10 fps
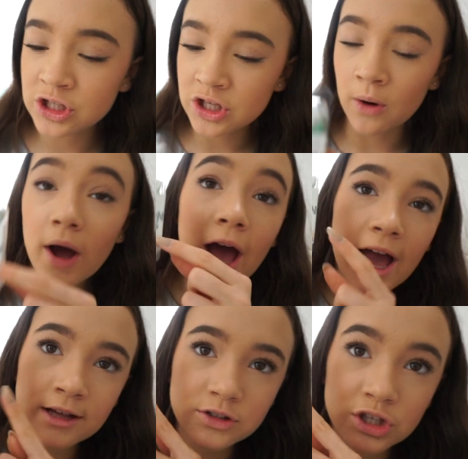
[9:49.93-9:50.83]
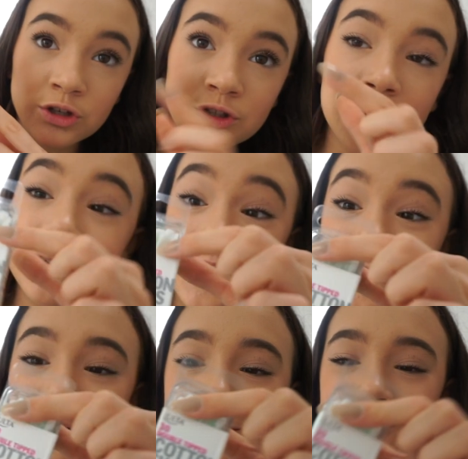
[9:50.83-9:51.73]
So I use Q-tips. This is
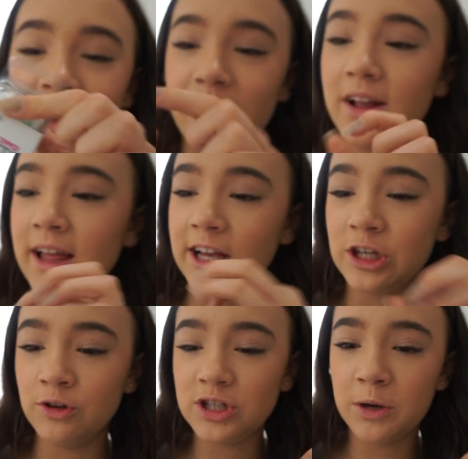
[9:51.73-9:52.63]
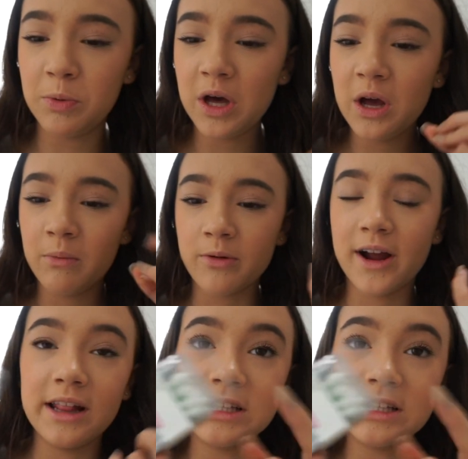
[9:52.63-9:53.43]
my favorite like Q-tip brand.